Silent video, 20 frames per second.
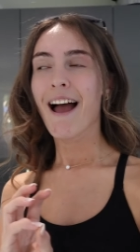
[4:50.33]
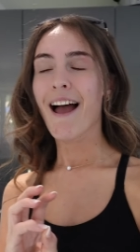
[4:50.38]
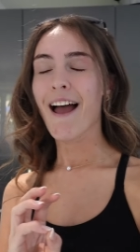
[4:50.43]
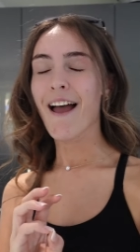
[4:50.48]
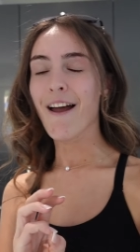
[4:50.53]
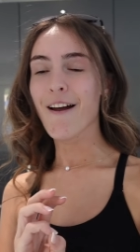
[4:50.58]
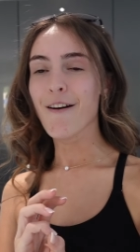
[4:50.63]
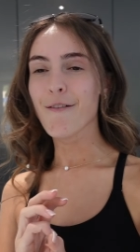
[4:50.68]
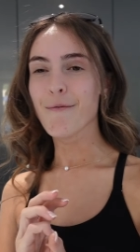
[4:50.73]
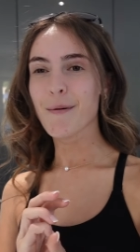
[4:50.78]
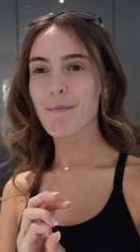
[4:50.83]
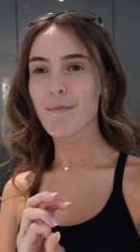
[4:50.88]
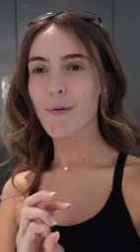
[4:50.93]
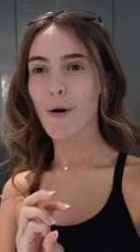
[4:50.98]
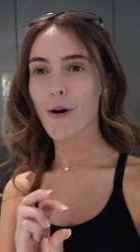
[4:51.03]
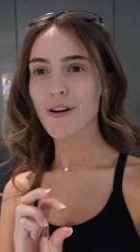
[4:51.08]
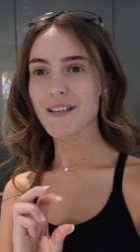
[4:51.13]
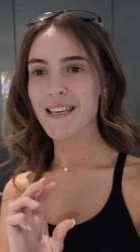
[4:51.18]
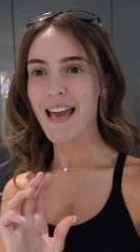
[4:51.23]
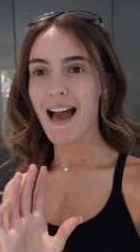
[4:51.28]
Um,
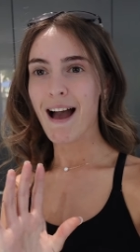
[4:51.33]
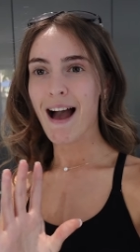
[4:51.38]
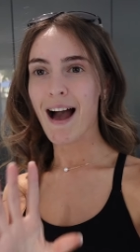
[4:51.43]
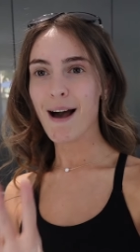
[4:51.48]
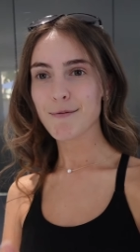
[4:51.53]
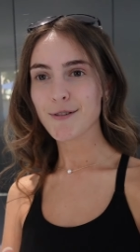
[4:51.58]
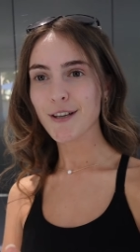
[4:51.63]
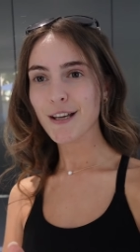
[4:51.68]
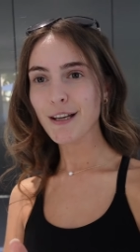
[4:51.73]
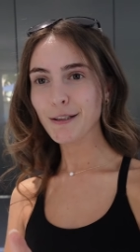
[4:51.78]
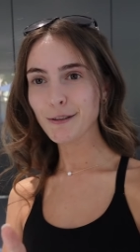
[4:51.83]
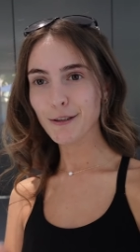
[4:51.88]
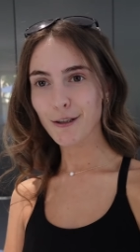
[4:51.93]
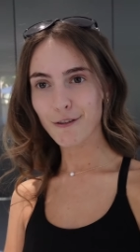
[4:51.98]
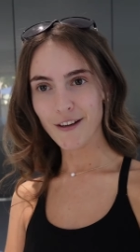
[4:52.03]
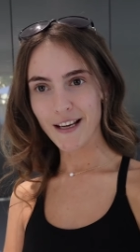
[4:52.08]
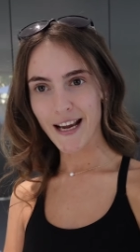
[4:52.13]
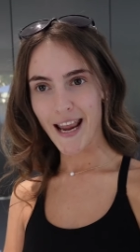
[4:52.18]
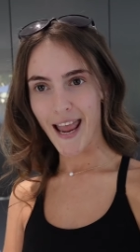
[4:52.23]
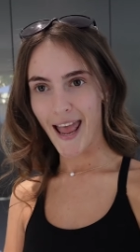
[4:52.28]
but yeah, absolutely
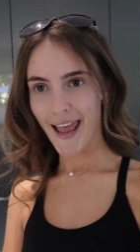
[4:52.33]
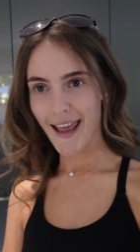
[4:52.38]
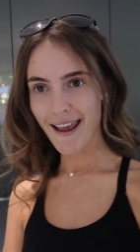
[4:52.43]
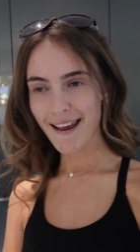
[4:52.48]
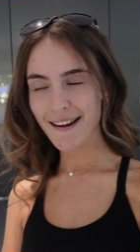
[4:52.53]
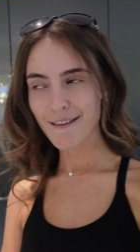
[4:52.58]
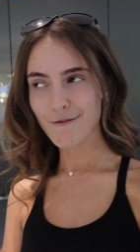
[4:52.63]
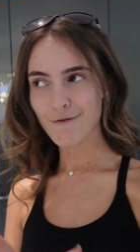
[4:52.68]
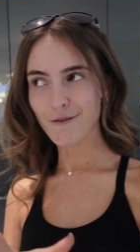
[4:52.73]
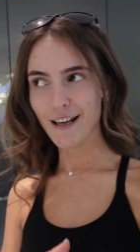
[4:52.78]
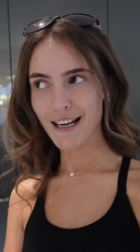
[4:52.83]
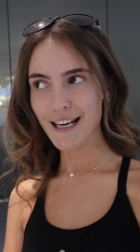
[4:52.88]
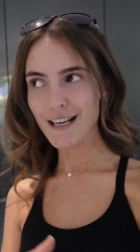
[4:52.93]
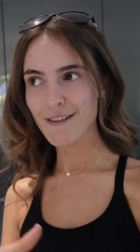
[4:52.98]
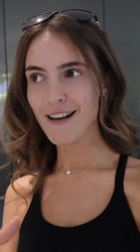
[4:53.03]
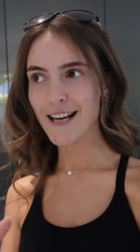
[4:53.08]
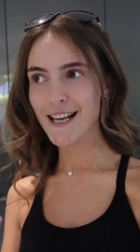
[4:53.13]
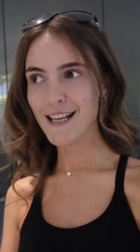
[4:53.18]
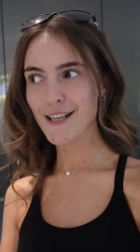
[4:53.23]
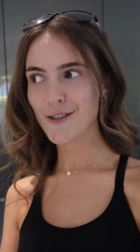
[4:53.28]
loving it, really,
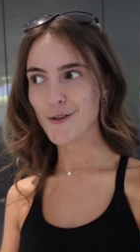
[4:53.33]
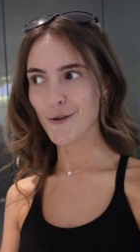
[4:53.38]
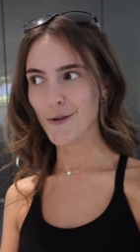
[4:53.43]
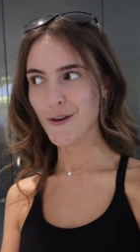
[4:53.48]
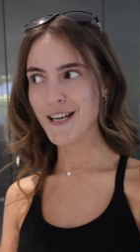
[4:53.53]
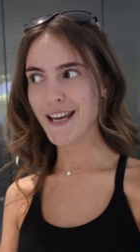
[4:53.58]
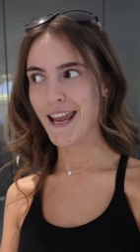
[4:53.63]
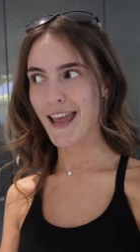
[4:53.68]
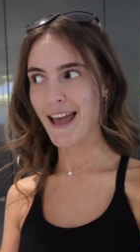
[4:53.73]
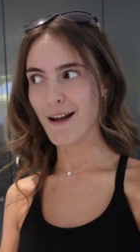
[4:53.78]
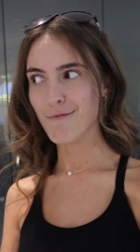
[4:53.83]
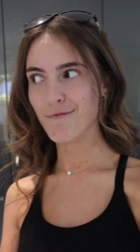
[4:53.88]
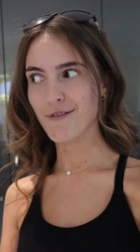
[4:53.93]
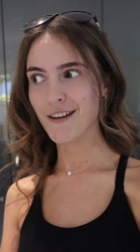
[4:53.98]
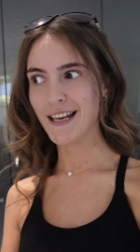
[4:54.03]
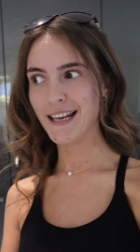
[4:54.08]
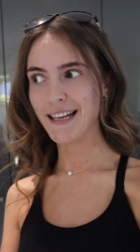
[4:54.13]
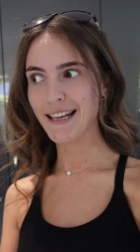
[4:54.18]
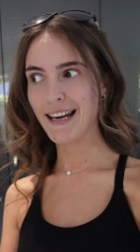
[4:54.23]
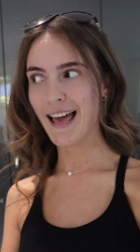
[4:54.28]
really enjoying it. I'm
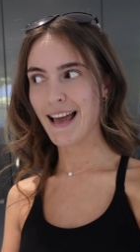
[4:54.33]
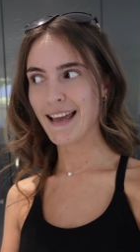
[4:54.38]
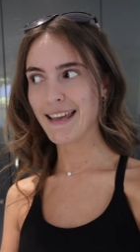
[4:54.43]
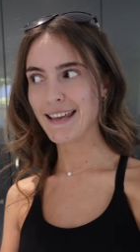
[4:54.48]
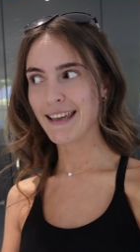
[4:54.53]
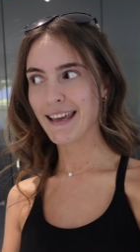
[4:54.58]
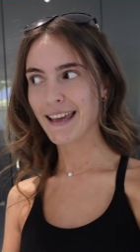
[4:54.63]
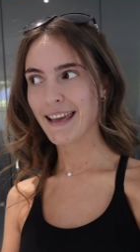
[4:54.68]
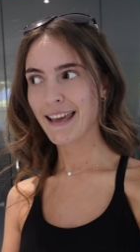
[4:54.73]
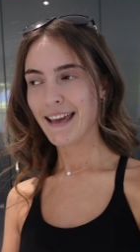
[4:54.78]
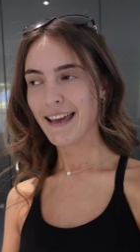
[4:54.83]
feeling like